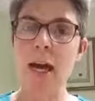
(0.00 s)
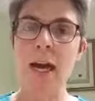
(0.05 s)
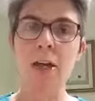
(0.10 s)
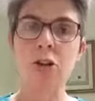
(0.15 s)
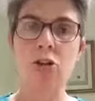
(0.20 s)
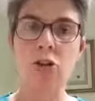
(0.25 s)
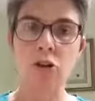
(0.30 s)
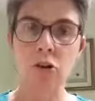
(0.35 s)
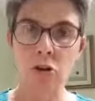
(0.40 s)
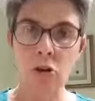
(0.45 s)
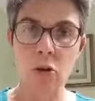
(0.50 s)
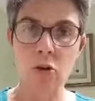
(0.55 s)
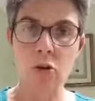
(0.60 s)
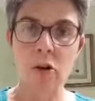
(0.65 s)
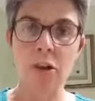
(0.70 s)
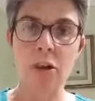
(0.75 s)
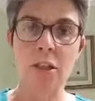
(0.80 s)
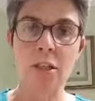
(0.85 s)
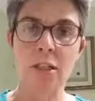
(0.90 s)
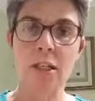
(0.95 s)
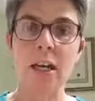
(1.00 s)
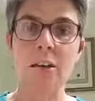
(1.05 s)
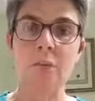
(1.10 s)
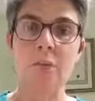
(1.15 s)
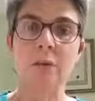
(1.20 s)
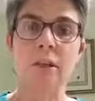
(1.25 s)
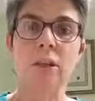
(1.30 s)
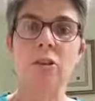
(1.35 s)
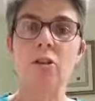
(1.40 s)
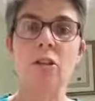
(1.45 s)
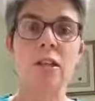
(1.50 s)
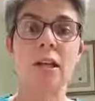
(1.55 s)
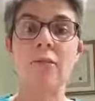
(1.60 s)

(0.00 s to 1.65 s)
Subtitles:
You know you're content within yourself.